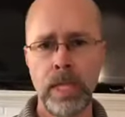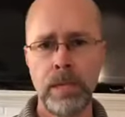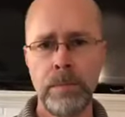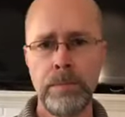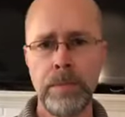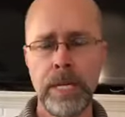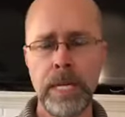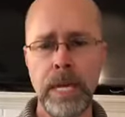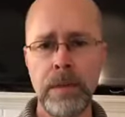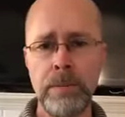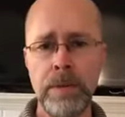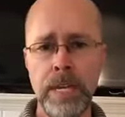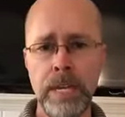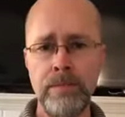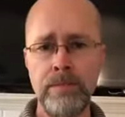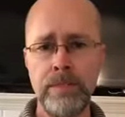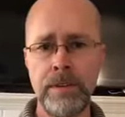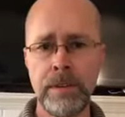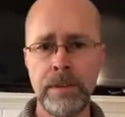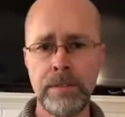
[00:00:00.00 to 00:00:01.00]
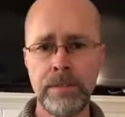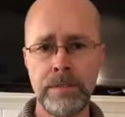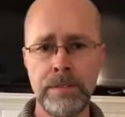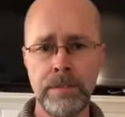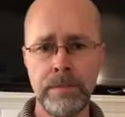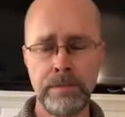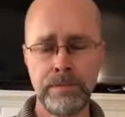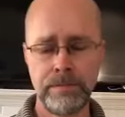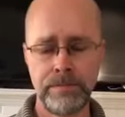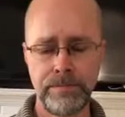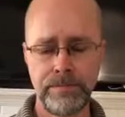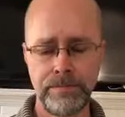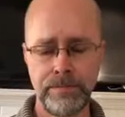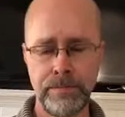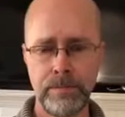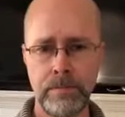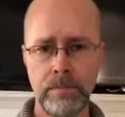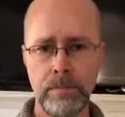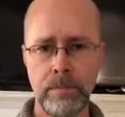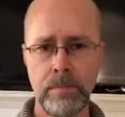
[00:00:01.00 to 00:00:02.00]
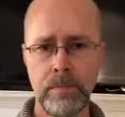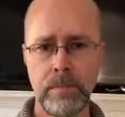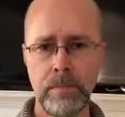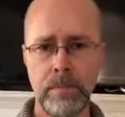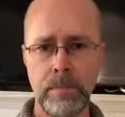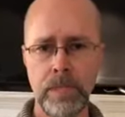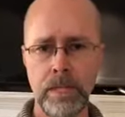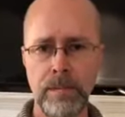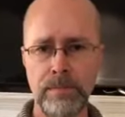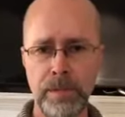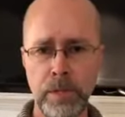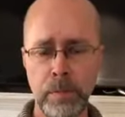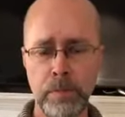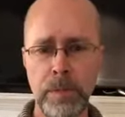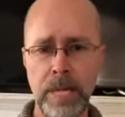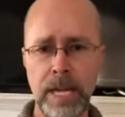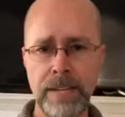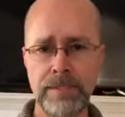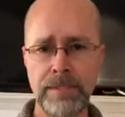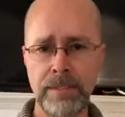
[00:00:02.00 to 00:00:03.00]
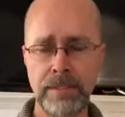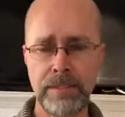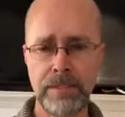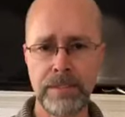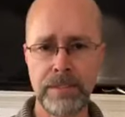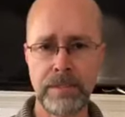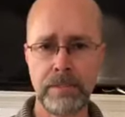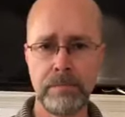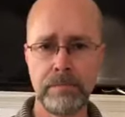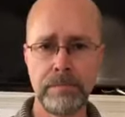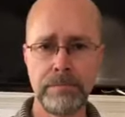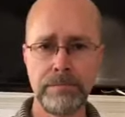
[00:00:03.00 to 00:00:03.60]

became envious of your blessings,